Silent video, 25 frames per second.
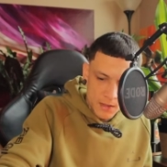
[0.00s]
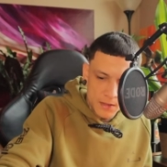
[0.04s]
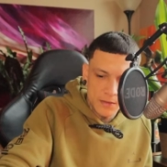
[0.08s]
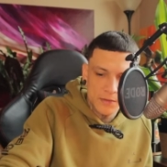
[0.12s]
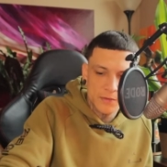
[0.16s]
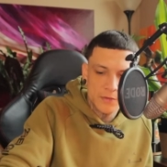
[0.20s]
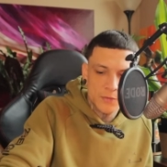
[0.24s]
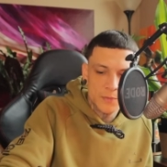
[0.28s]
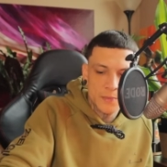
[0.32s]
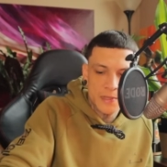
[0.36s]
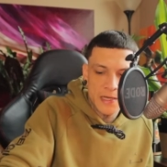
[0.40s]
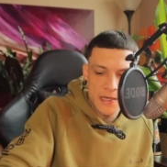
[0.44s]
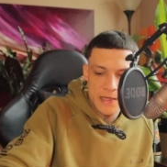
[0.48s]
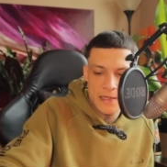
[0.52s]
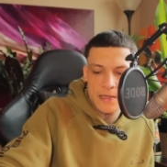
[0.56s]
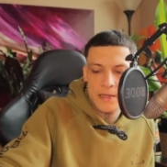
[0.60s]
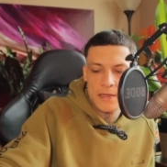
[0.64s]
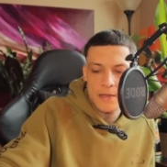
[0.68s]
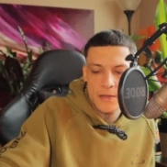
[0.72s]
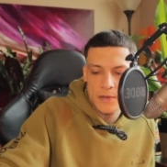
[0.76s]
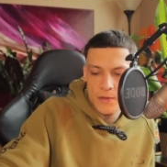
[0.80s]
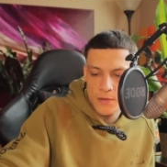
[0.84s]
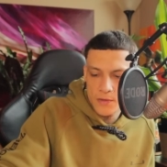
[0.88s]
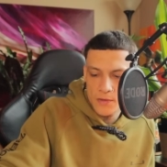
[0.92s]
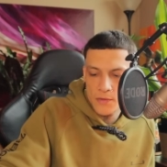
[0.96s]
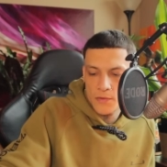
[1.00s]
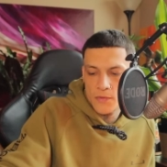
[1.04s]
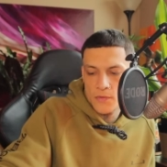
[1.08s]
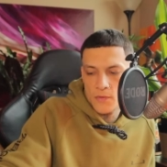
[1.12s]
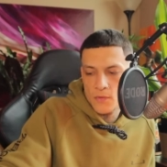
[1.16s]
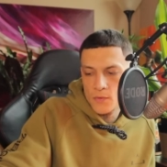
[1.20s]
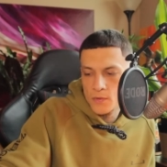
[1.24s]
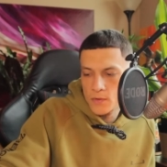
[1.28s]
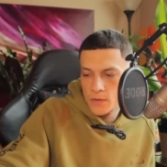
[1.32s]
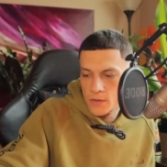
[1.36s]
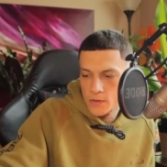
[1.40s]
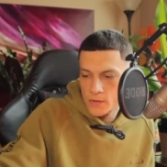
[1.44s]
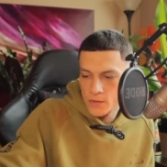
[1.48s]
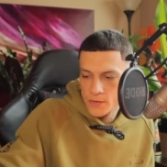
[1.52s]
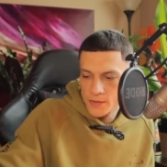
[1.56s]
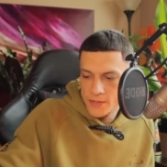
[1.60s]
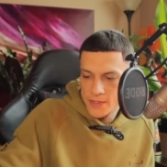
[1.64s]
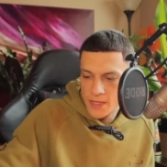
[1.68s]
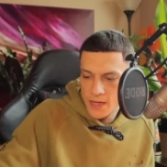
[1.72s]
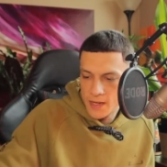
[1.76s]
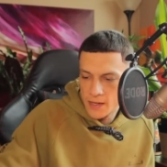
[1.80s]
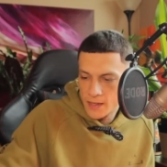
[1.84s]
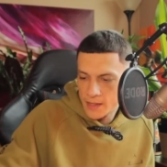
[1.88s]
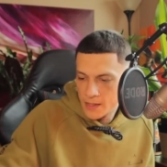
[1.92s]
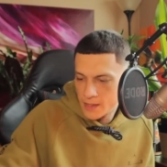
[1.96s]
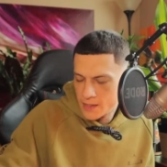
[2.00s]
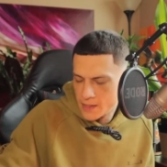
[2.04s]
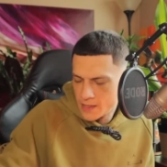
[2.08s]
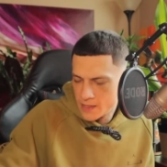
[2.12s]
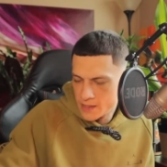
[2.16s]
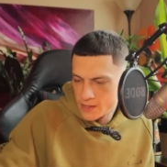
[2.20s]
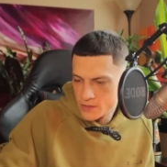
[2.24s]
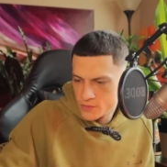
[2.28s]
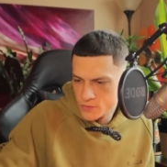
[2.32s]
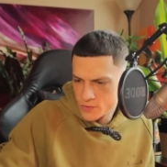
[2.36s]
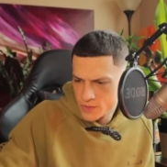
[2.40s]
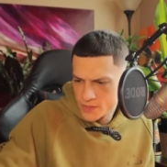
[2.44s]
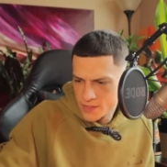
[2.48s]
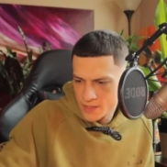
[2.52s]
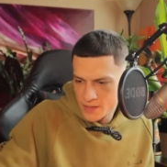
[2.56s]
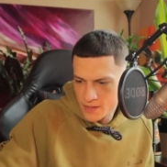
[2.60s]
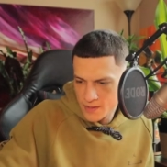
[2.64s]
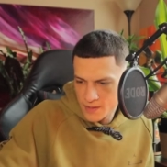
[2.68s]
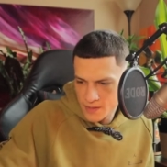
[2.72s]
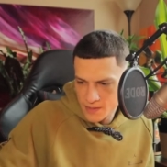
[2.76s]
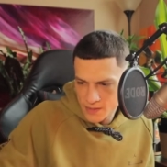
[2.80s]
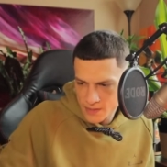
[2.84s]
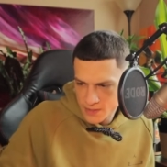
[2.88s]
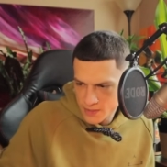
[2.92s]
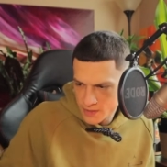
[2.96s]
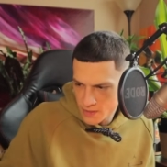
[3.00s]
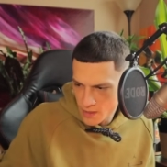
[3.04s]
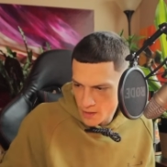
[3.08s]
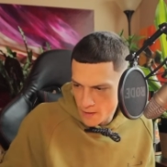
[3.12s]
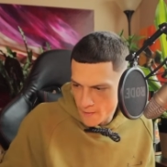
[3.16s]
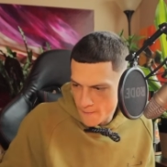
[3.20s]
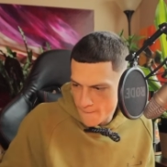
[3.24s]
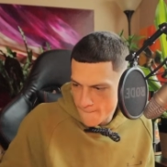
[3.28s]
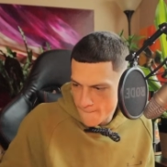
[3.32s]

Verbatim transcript: Illuminated Earth Oracle deck, and I used this